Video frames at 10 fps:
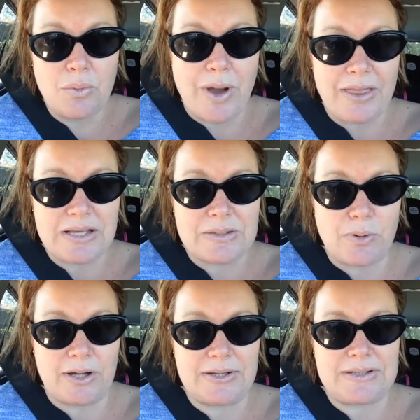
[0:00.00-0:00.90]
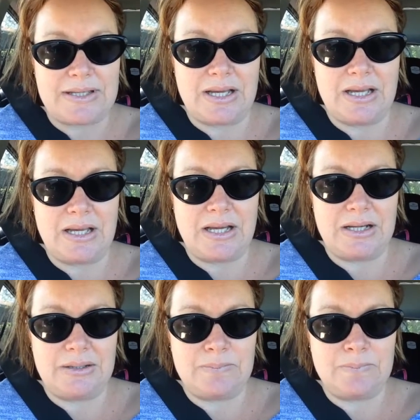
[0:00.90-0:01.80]
weight this pregnancy
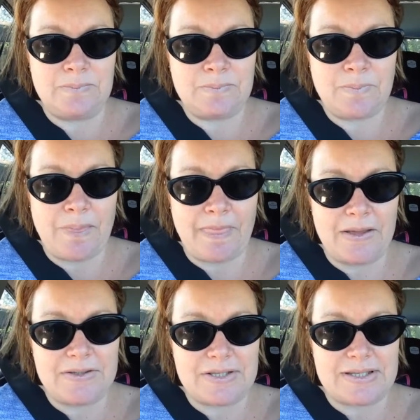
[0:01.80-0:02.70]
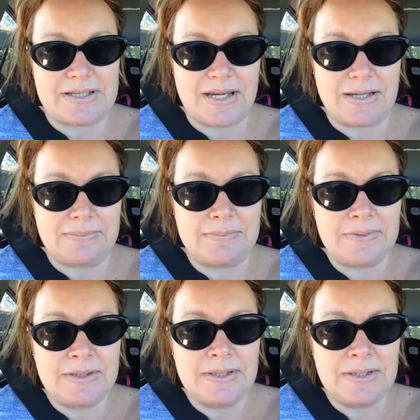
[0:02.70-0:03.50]
um, and just um,